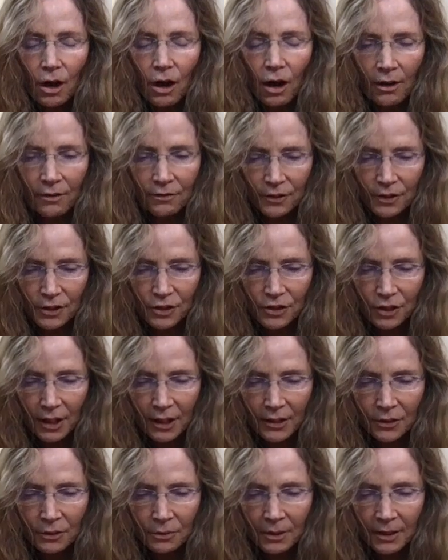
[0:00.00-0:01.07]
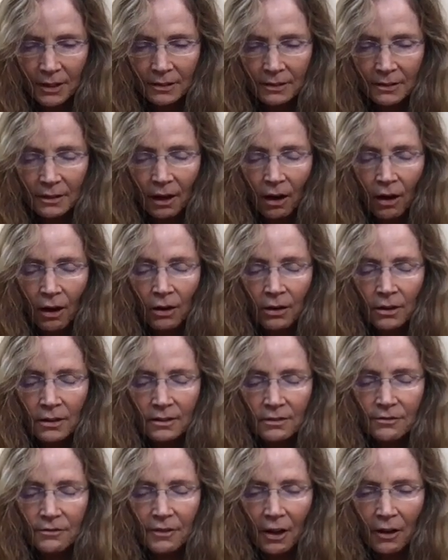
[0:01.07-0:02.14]
offer genuine,
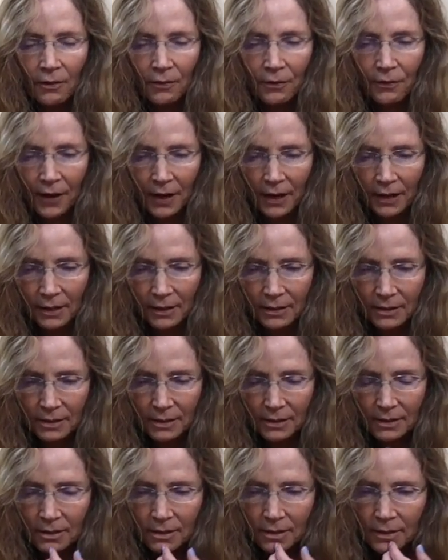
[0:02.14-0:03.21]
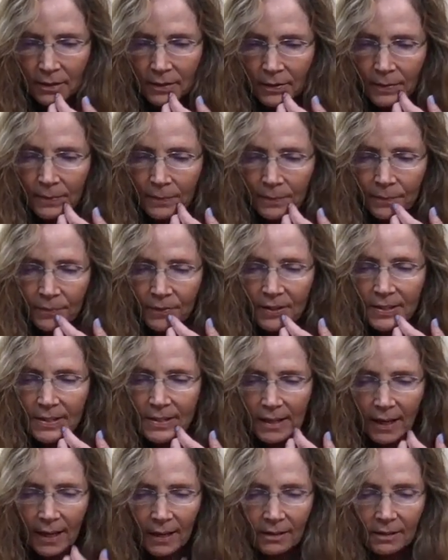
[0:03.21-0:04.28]
heartfelt thanks
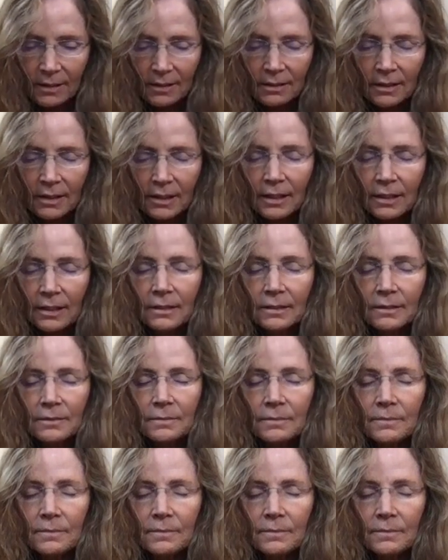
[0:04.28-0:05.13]
silently